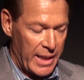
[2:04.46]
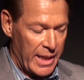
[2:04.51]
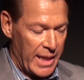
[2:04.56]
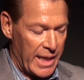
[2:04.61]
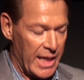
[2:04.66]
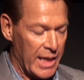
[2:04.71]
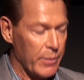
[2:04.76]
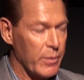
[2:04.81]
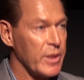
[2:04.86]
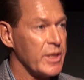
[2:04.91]

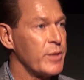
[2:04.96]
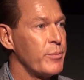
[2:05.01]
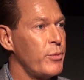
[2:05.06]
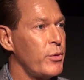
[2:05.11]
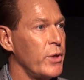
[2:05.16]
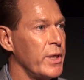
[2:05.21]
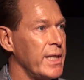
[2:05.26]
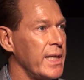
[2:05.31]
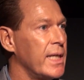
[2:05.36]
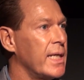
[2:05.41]
he was
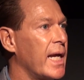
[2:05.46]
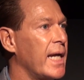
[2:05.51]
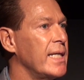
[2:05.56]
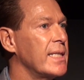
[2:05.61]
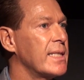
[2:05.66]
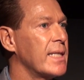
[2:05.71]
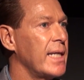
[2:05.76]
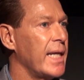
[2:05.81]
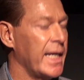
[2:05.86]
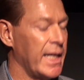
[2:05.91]
put in
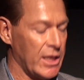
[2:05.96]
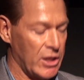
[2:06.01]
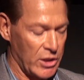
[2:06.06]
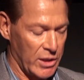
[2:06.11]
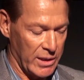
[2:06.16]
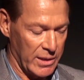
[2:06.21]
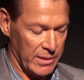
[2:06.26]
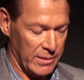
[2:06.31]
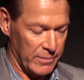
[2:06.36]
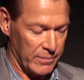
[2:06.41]

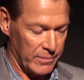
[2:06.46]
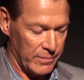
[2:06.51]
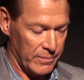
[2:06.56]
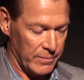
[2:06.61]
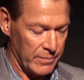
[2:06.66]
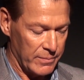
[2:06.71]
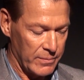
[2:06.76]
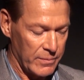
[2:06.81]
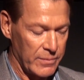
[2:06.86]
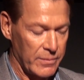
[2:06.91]
isolation.
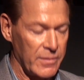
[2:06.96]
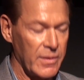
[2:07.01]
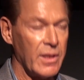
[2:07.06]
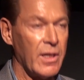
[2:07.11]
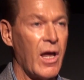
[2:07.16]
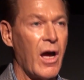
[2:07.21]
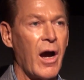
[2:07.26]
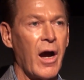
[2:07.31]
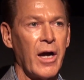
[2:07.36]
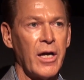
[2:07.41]

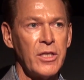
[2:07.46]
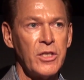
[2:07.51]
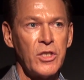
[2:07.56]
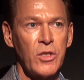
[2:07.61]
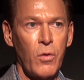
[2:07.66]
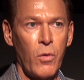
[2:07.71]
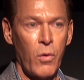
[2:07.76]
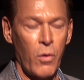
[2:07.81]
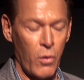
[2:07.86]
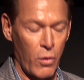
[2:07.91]
Large
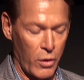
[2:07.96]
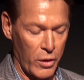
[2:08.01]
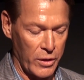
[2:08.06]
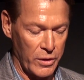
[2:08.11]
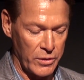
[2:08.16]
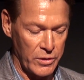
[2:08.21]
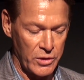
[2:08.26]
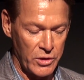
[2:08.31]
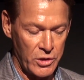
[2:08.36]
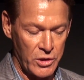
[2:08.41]

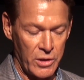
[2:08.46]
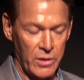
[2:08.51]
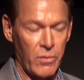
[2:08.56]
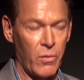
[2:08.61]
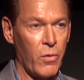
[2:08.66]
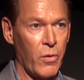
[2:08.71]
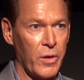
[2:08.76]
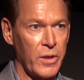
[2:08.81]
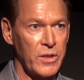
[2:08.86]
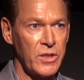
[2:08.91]

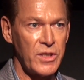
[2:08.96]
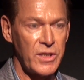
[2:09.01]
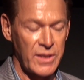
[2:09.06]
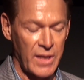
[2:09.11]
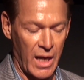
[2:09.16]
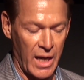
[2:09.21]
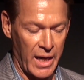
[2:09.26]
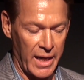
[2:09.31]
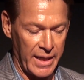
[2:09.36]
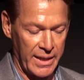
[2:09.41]
orange
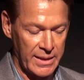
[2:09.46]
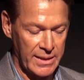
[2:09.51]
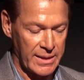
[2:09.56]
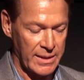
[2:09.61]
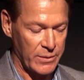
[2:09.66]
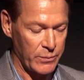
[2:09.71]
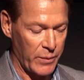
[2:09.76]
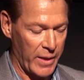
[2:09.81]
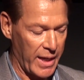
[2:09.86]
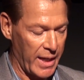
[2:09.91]

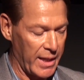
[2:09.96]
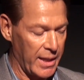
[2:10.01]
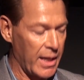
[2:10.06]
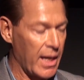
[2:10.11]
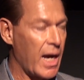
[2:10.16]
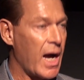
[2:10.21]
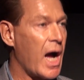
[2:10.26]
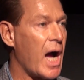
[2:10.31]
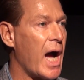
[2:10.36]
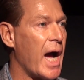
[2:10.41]
signs read,
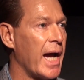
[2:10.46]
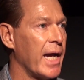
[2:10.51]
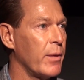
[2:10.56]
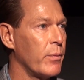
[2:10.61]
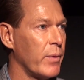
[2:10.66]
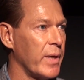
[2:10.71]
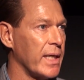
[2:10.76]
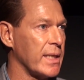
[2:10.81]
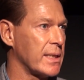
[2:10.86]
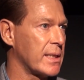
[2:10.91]
"High
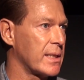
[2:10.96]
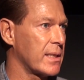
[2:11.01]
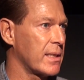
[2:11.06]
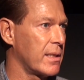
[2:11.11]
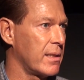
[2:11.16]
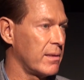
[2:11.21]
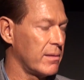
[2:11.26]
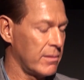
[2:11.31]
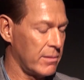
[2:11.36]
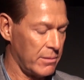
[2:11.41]
risk,"
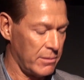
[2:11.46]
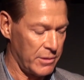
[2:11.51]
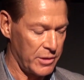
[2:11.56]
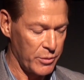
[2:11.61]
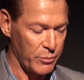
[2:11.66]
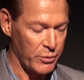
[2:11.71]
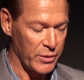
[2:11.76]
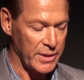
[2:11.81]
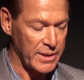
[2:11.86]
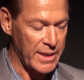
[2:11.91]
to
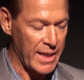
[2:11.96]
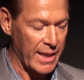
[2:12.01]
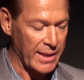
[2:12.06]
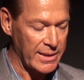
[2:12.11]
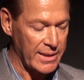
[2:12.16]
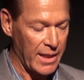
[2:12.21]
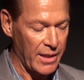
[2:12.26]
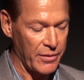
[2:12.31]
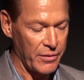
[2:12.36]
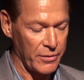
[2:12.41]

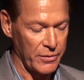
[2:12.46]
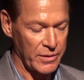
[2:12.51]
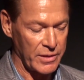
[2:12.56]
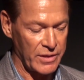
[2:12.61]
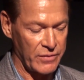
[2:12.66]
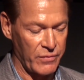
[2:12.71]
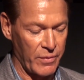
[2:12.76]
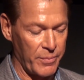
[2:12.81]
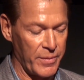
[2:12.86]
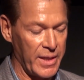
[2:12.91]
protect others
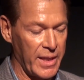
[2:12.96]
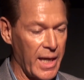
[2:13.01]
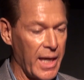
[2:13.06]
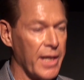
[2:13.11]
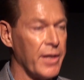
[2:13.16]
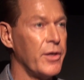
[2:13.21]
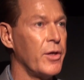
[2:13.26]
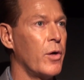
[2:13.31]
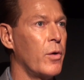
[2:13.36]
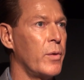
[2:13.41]
from the
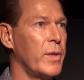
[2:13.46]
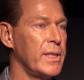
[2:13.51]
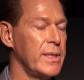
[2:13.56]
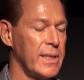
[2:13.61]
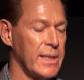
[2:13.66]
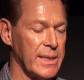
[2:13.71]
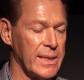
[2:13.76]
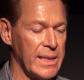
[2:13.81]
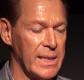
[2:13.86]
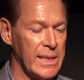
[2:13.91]
unknown
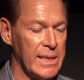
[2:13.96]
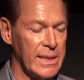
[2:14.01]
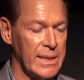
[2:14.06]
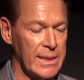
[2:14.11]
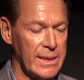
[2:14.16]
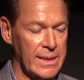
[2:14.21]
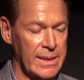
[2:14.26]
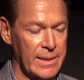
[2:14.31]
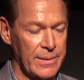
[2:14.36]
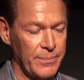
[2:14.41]

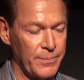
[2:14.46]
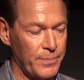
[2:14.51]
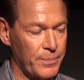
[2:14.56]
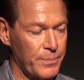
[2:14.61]
disease.